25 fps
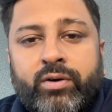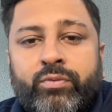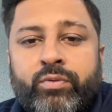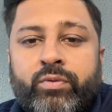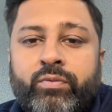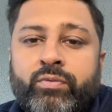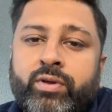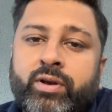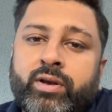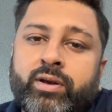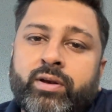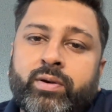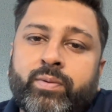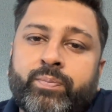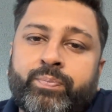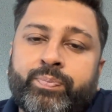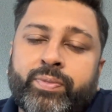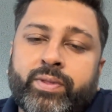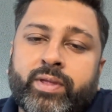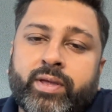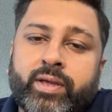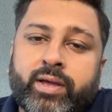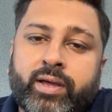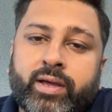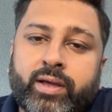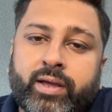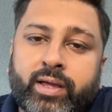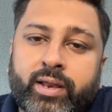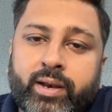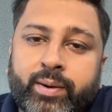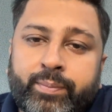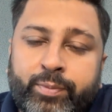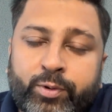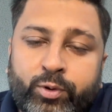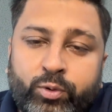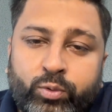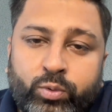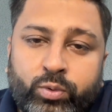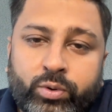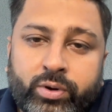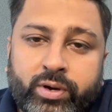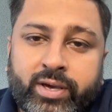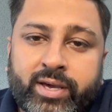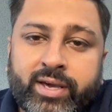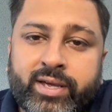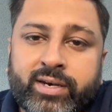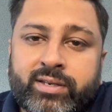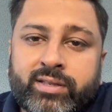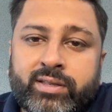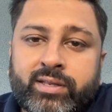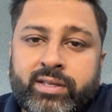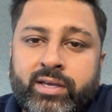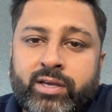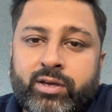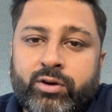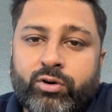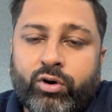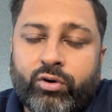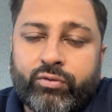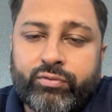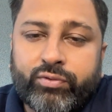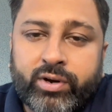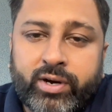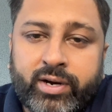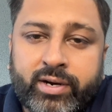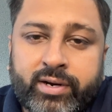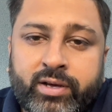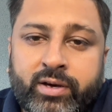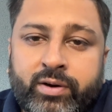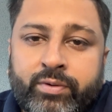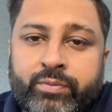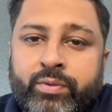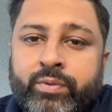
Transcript: We will help you get the offer letter.